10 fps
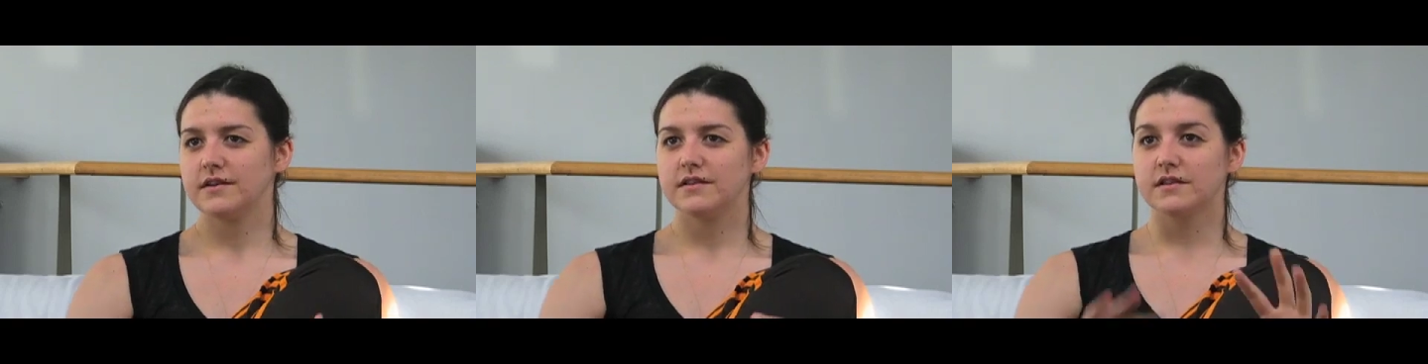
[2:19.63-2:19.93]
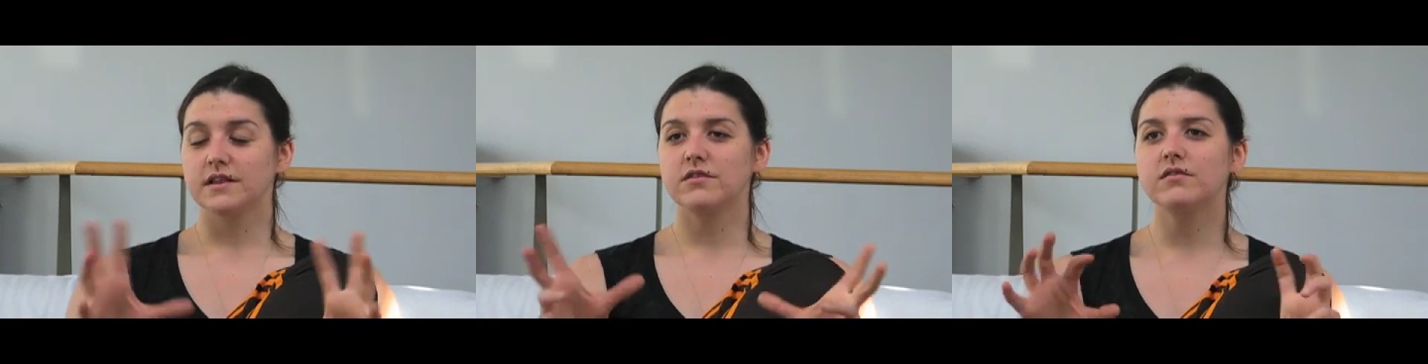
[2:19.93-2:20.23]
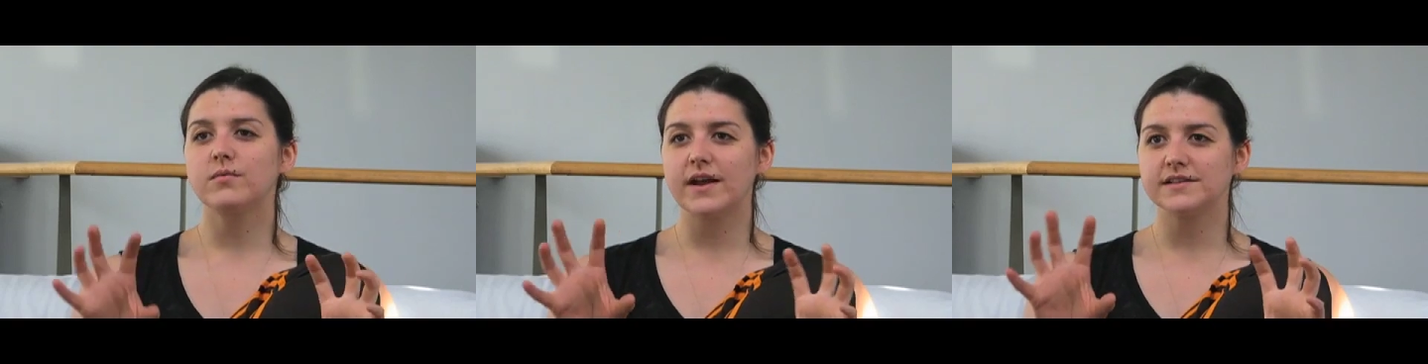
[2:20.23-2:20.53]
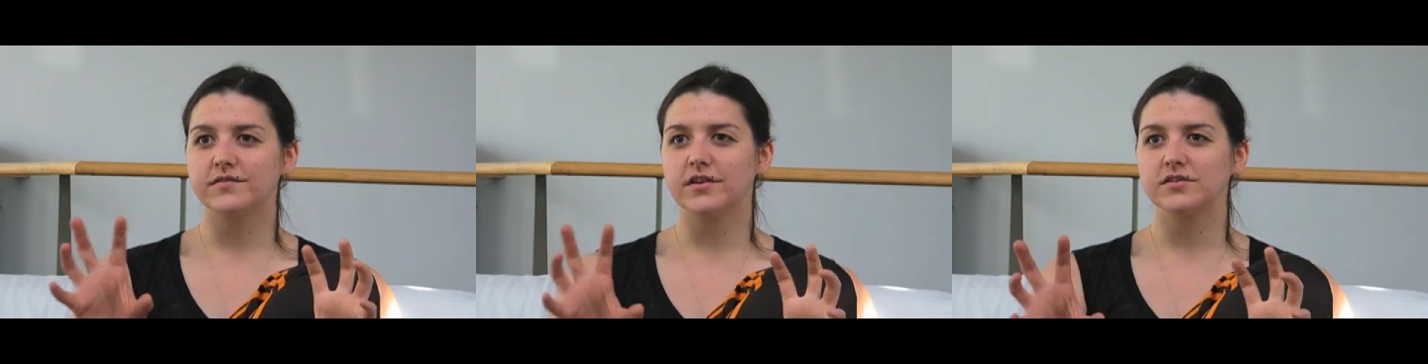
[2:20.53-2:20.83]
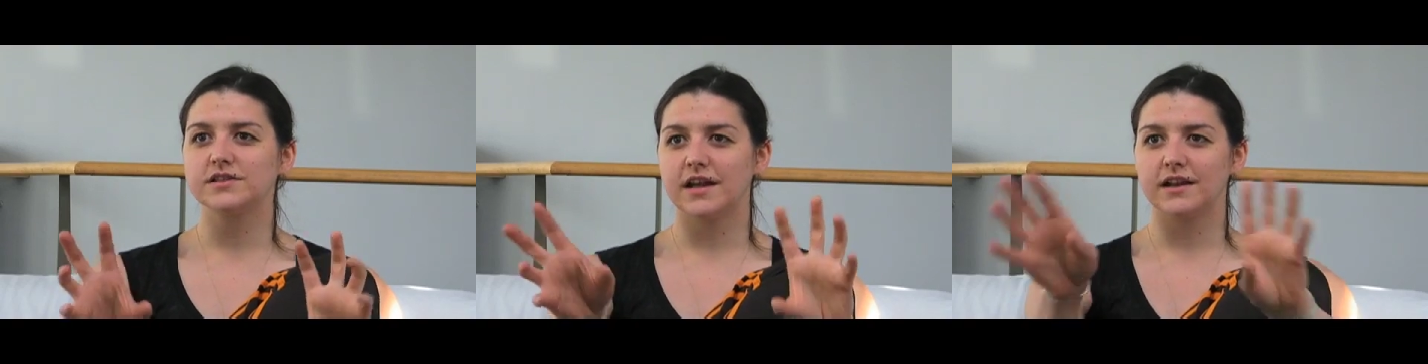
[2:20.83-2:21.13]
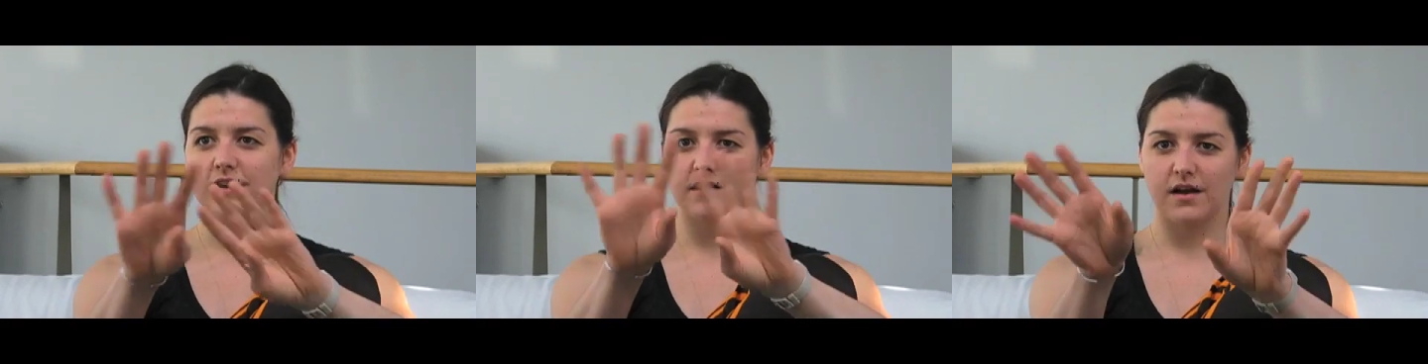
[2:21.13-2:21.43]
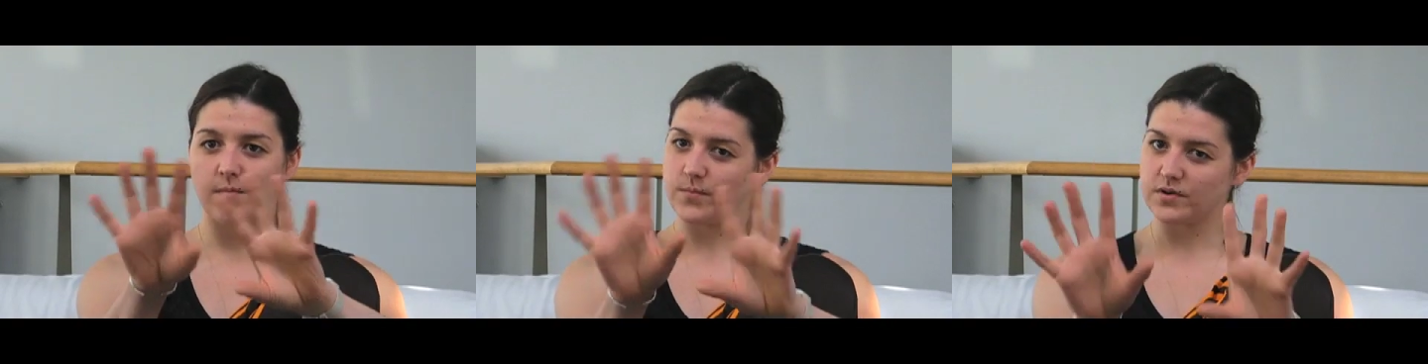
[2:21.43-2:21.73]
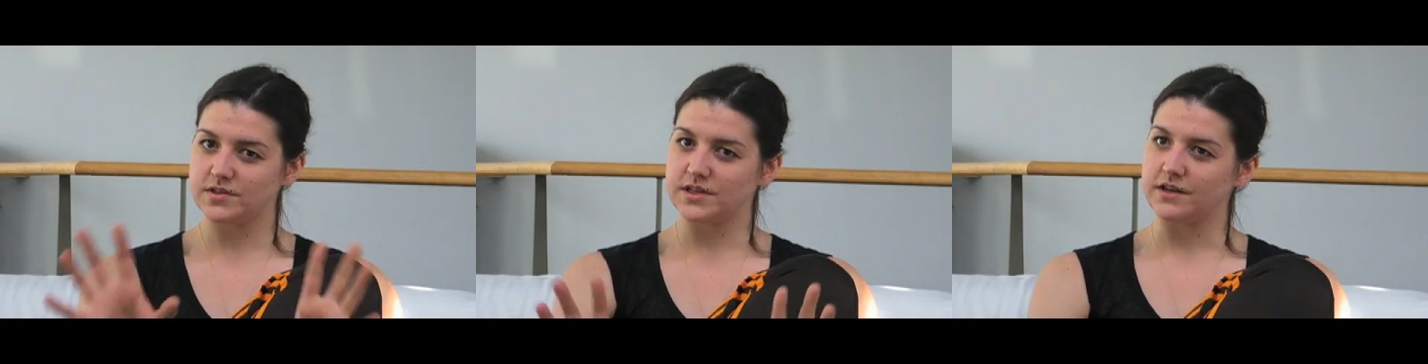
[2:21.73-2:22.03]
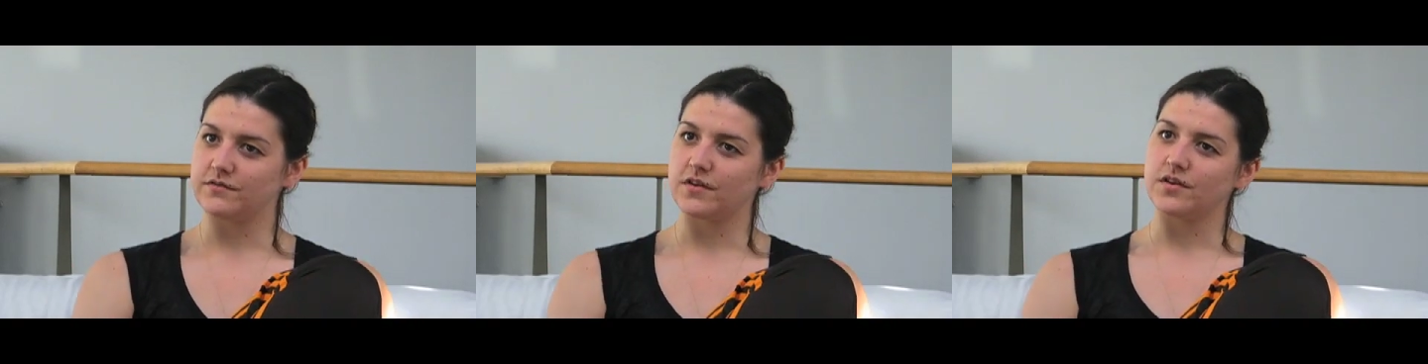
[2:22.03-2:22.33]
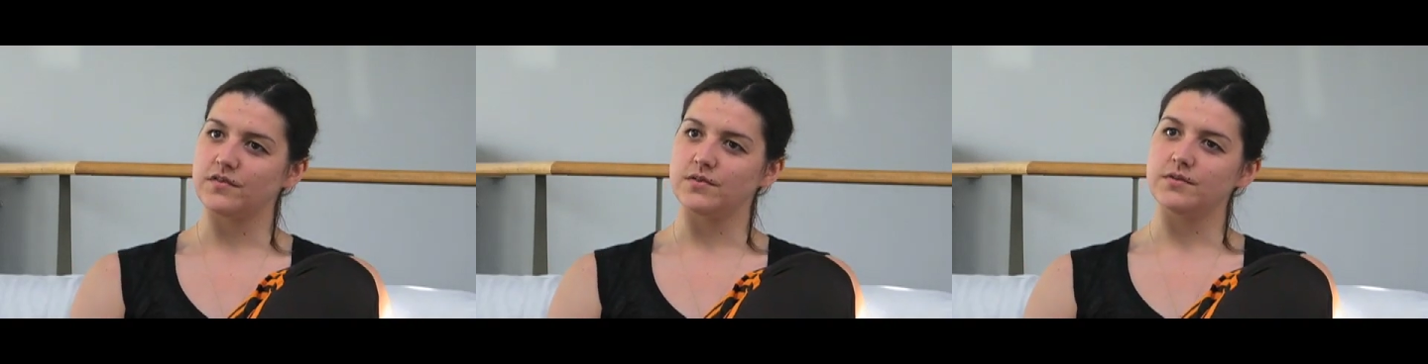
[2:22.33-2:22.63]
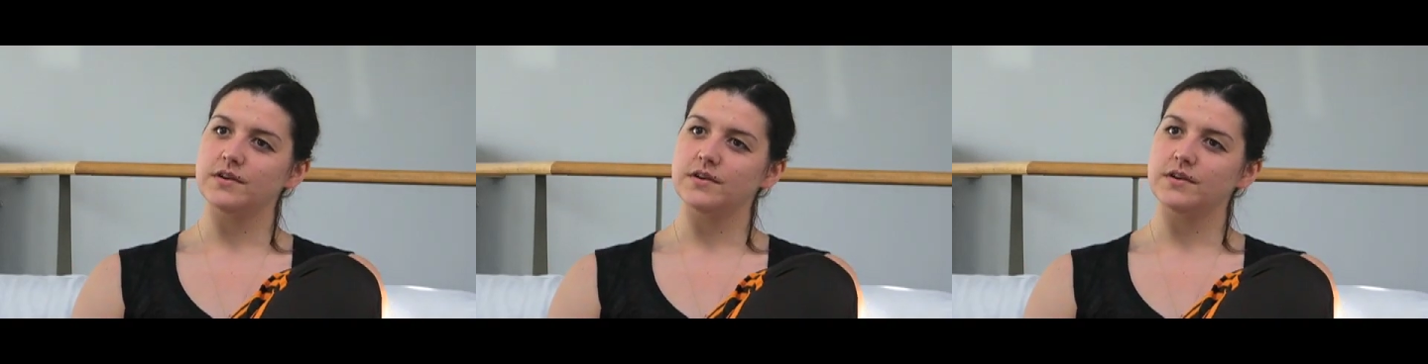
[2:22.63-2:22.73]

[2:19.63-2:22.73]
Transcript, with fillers: the literal ways of understanding a person in front of you